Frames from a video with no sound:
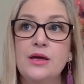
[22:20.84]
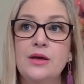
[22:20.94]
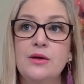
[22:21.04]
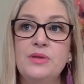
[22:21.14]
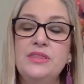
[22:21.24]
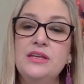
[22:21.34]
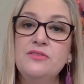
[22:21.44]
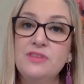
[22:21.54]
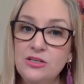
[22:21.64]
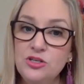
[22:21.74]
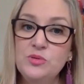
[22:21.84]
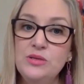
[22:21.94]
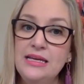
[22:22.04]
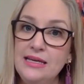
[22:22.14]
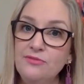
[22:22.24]
But that
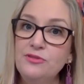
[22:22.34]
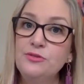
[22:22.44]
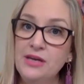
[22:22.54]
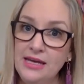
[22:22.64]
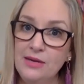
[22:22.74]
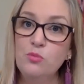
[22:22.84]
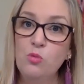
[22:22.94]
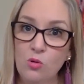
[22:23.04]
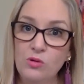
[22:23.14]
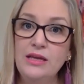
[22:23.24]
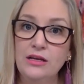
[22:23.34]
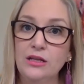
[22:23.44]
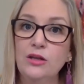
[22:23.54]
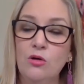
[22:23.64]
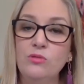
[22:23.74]
eventually, if you keep walking
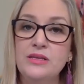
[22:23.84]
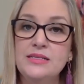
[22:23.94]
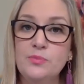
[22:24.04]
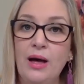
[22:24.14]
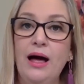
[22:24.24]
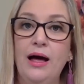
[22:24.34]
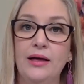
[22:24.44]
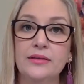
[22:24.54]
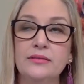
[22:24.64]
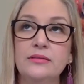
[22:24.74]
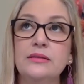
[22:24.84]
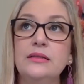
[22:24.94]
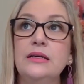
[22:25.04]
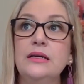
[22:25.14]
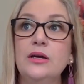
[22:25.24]
along this path,
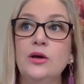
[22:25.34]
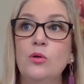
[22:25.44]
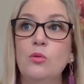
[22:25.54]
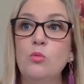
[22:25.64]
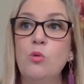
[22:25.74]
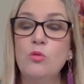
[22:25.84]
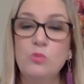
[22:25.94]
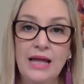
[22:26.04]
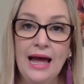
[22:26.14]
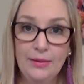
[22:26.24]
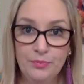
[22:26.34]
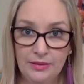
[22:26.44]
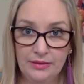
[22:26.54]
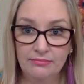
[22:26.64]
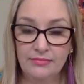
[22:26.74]
what will
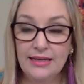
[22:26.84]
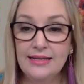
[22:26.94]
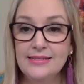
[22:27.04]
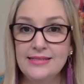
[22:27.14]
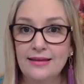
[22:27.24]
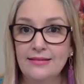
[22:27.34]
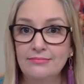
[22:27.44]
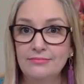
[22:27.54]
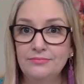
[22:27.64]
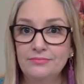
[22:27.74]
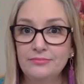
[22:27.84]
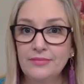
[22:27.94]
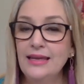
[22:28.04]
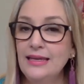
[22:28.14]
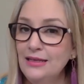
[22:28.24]
happen is that,
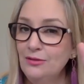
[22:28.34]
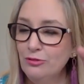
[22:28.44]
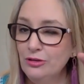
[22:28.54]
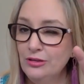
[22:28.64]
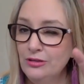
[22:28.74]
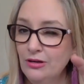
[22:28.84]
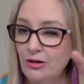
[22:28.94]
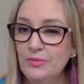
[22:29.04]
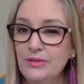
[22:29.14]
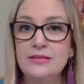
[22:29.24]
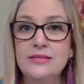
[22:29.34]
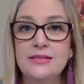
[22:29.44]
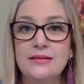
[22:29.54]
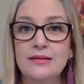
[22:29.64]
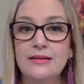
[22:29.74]
in inverted commas,
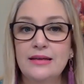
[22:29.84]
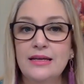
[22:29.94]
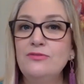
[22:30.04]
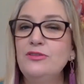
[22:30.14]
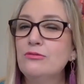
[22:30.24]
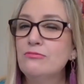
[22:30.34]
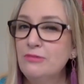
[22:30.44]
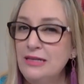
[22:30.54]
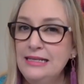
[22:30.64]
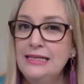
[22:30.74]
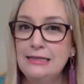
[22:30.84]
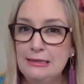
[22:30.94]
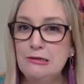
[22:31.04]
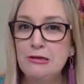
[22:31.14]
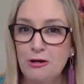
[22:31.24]
if you're really going to
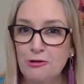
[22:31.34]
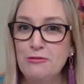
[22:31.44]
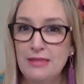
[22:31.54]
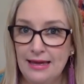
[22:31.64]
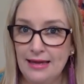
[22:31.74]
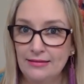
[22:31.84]
go there,